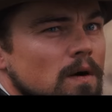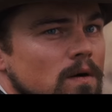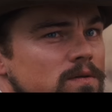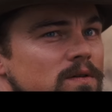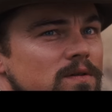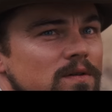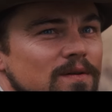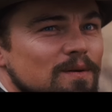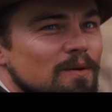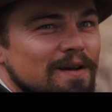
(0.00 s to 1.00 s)
boss looks a
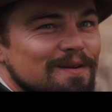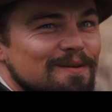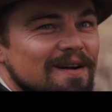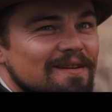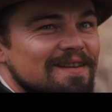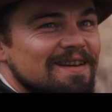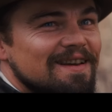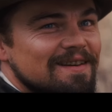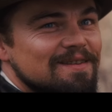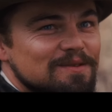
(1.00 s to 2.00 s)
little green around the
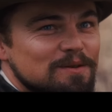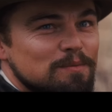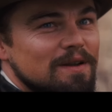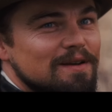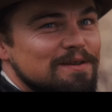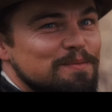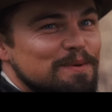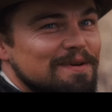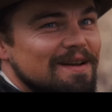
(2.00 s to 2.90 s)
gills for a blood sport